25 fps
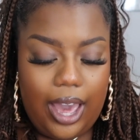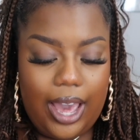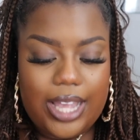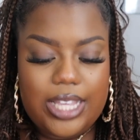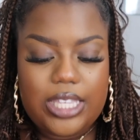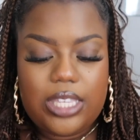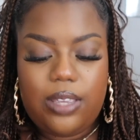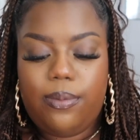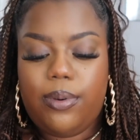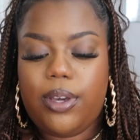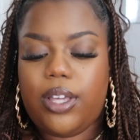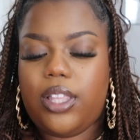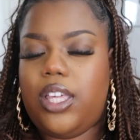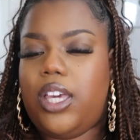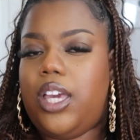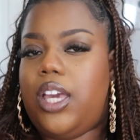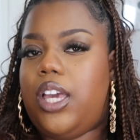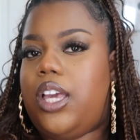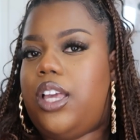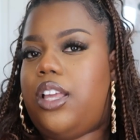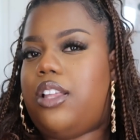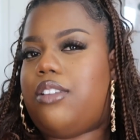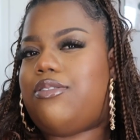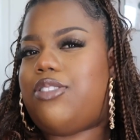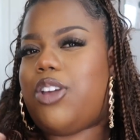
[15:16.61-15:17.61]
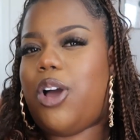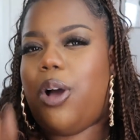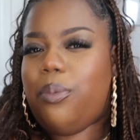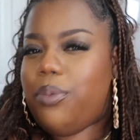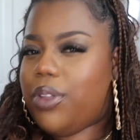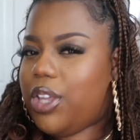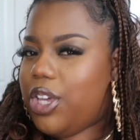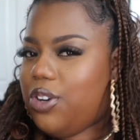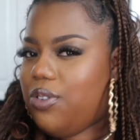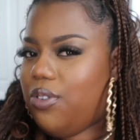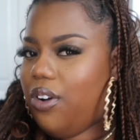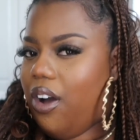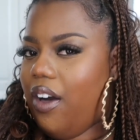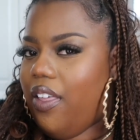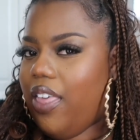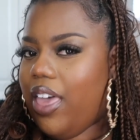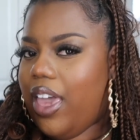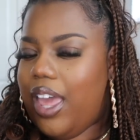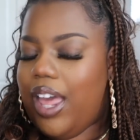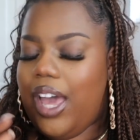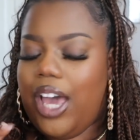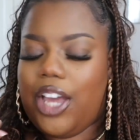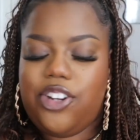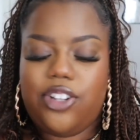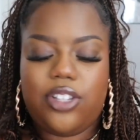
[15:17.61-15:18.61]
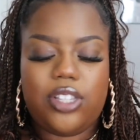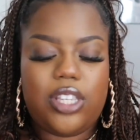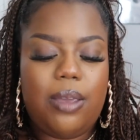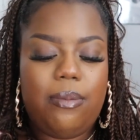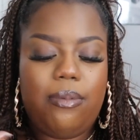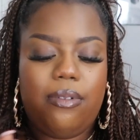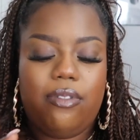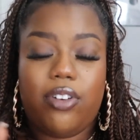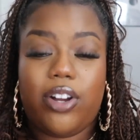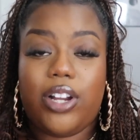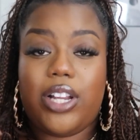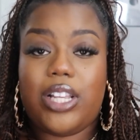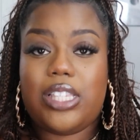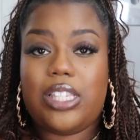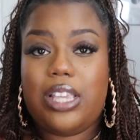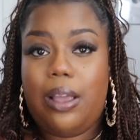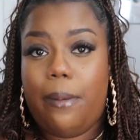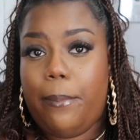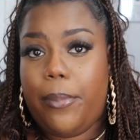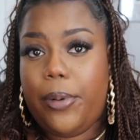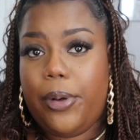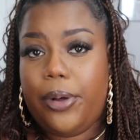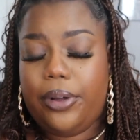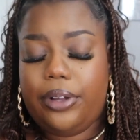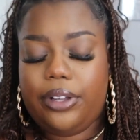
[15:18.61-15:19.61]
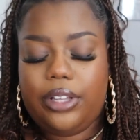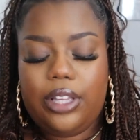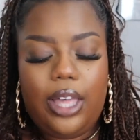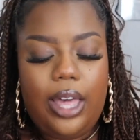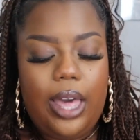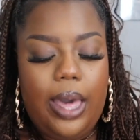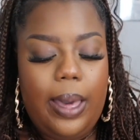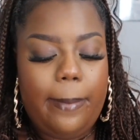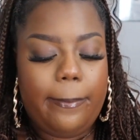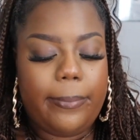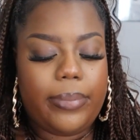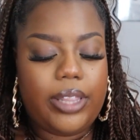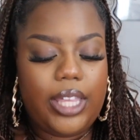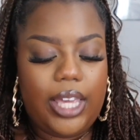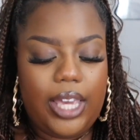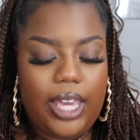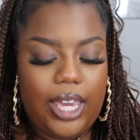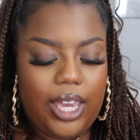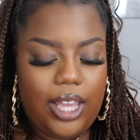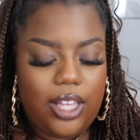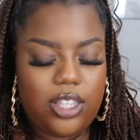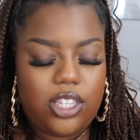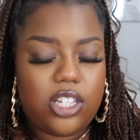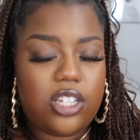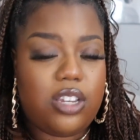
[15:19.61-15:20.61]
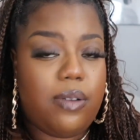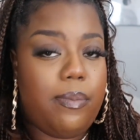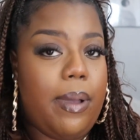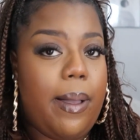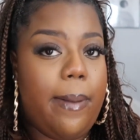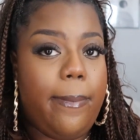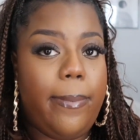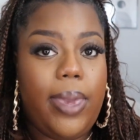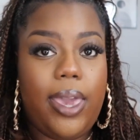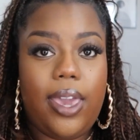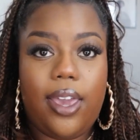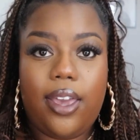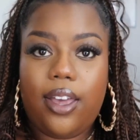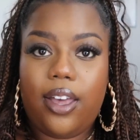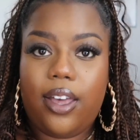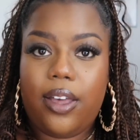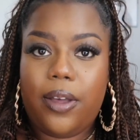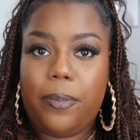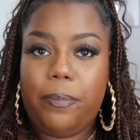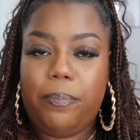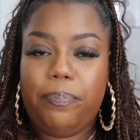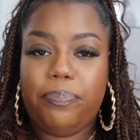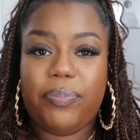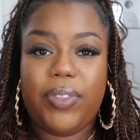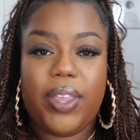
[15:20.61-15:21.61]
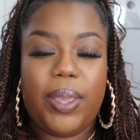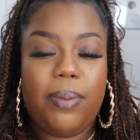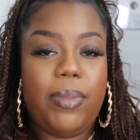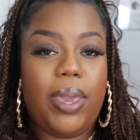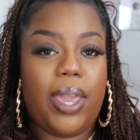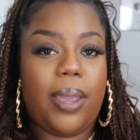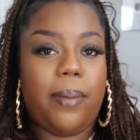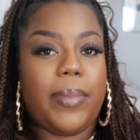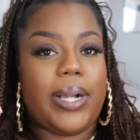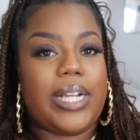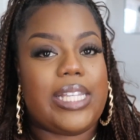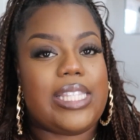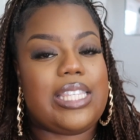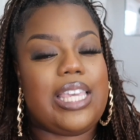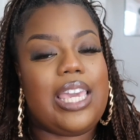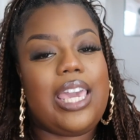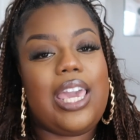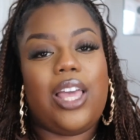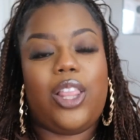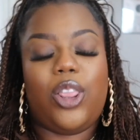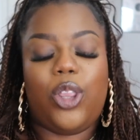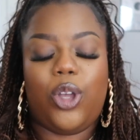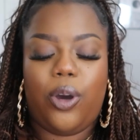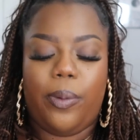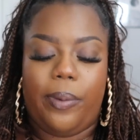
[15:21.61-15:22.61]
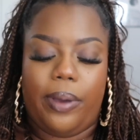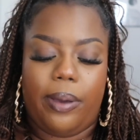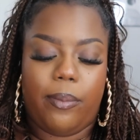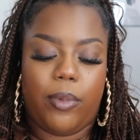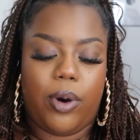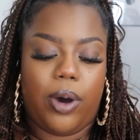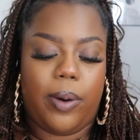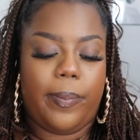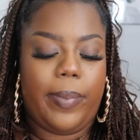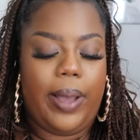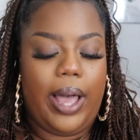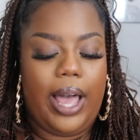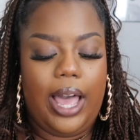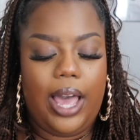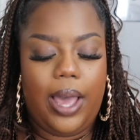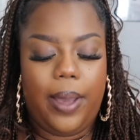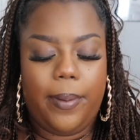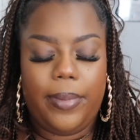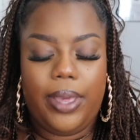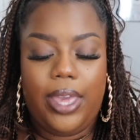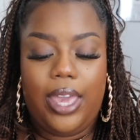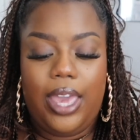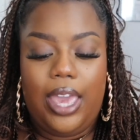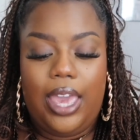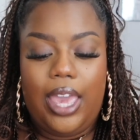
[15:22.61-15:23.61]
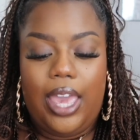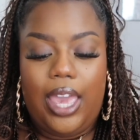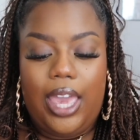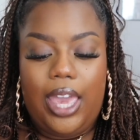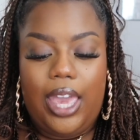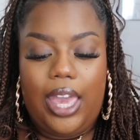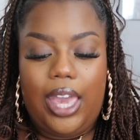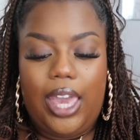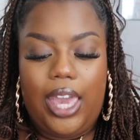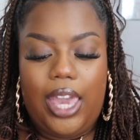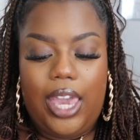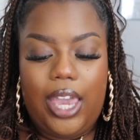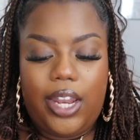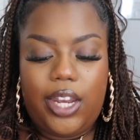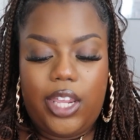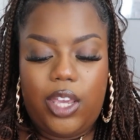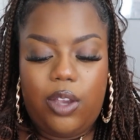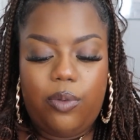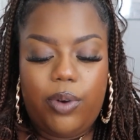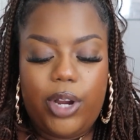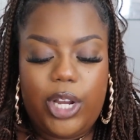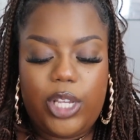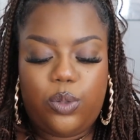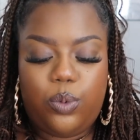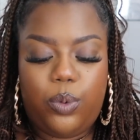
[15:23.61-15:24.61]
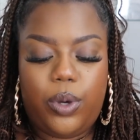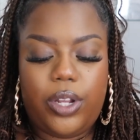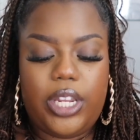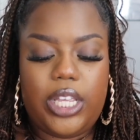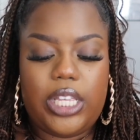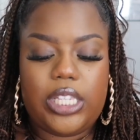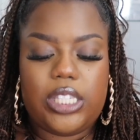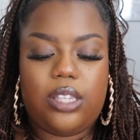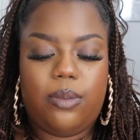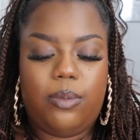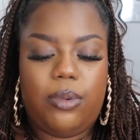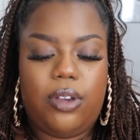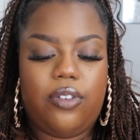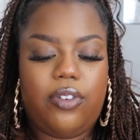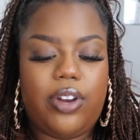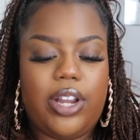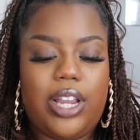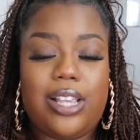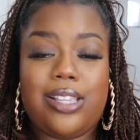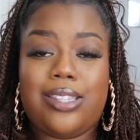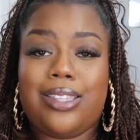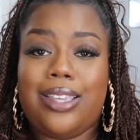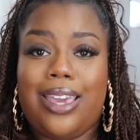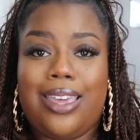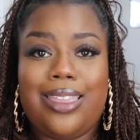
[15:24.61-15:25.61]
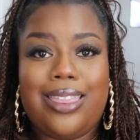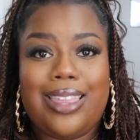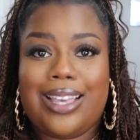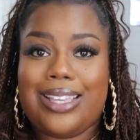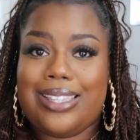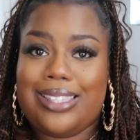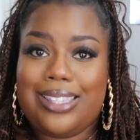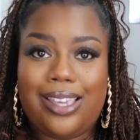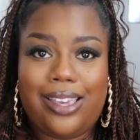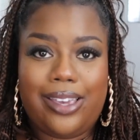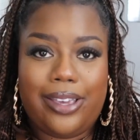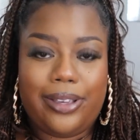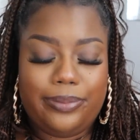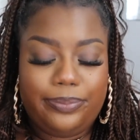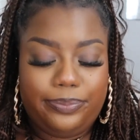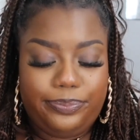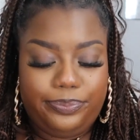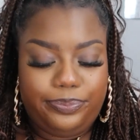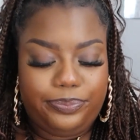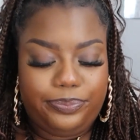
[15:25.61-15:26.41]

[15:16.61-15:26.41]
I typically don't really do all that. I just keep it very simple, plain, touch up my makeup, make my skin a little bit more pop, and erase what needs to be erased, and that's it.